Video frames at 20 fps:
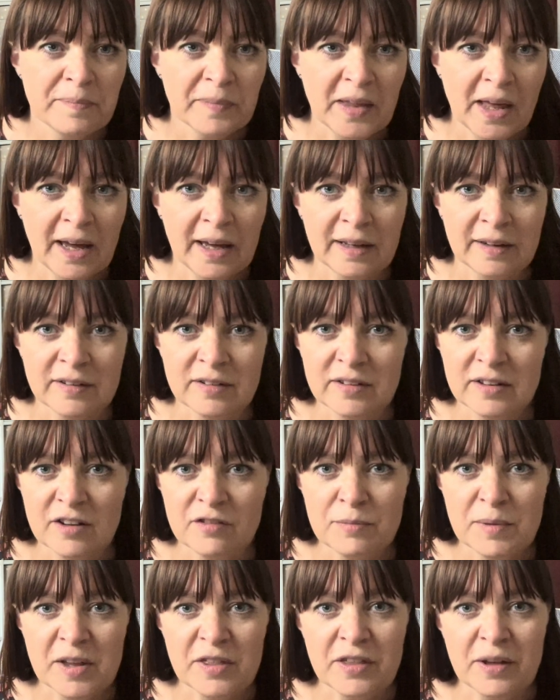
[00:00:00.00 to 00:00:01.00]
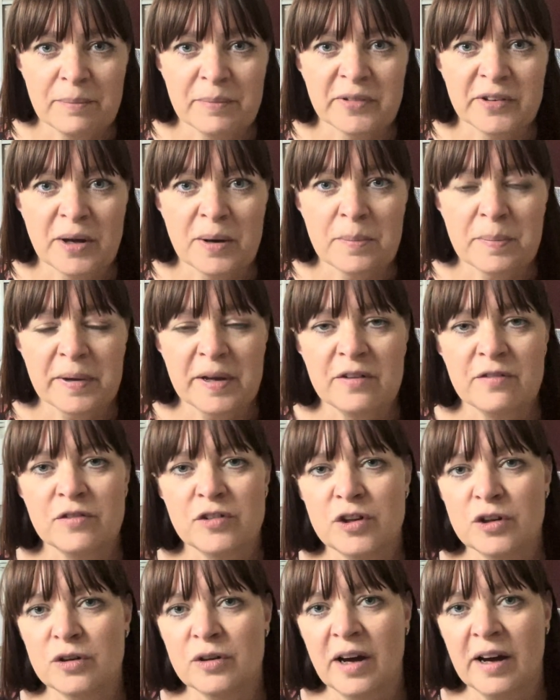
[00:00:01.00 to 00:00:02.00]
and give me a thumbs up if
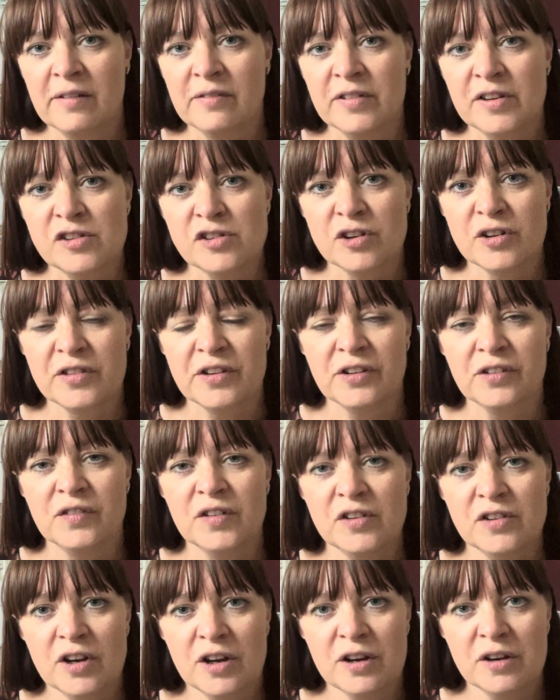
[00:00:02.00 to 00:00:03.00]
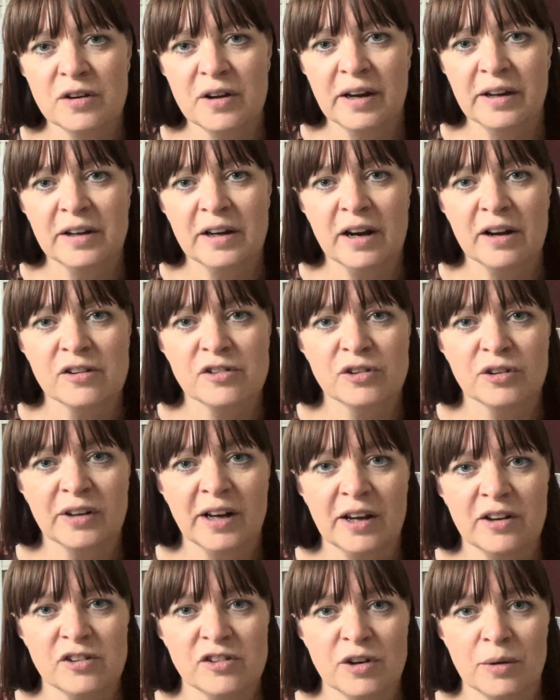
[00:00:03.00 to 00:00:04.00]
you have enjoyed this video, and I shall
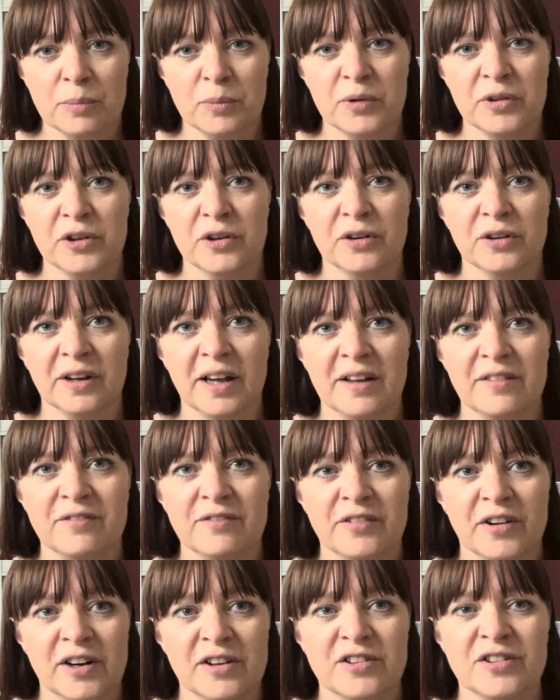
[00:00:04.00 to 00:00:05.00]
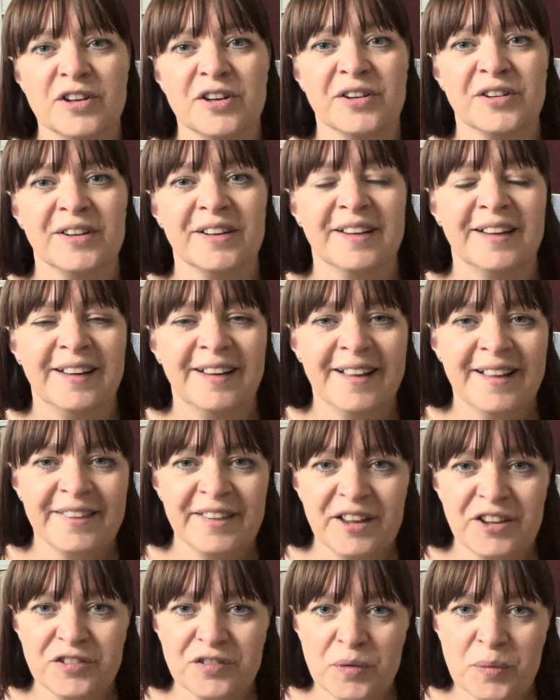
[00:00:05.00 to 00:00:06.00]
catch up with you again very soon.
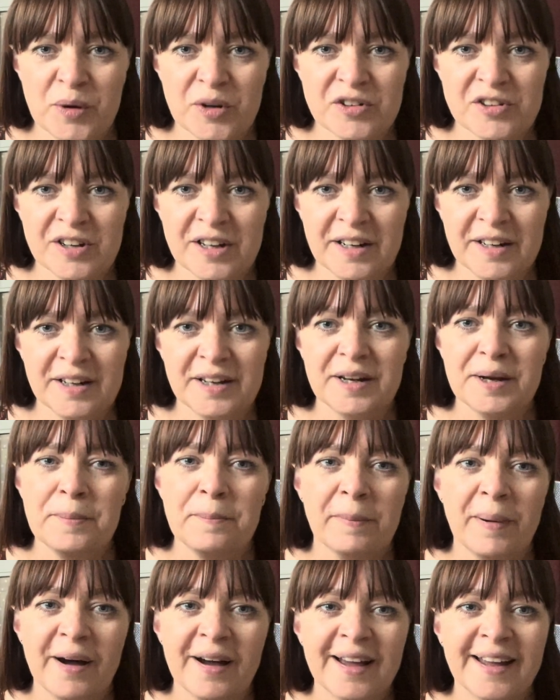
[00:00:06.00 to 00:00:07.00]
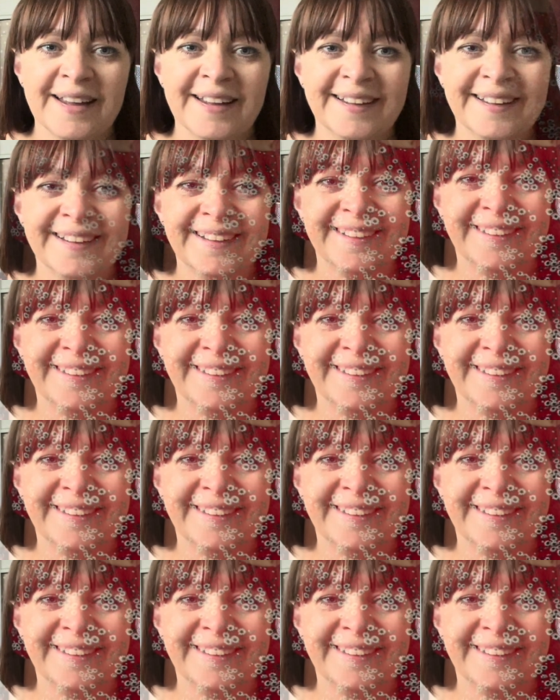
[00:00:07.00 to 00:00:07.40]
Thanks for watching. Bye.